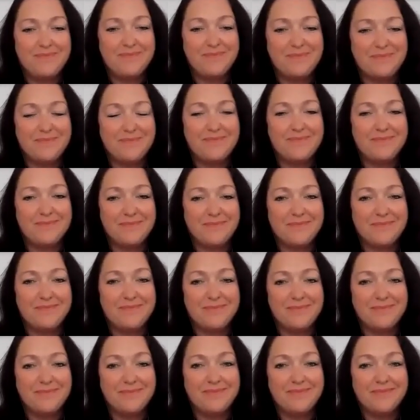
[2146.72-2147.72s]

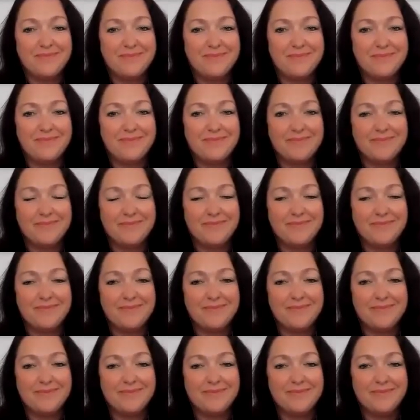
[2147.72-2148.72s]

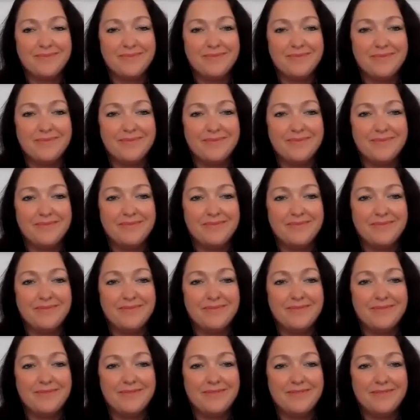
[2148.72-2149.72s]

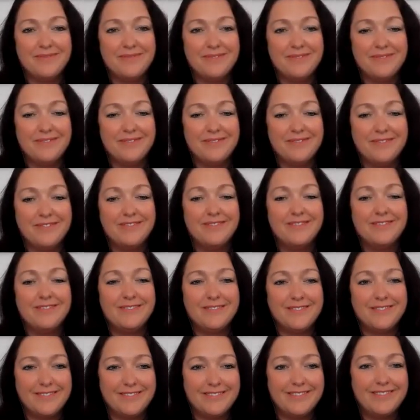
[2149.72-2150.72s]

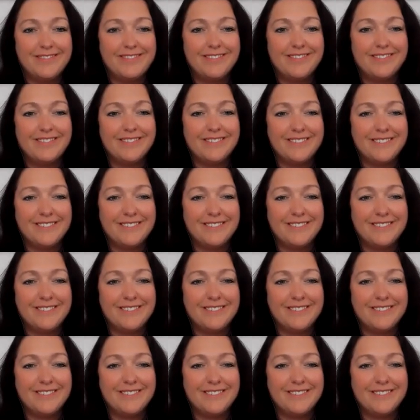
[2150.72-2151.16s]
The person shown says nothing.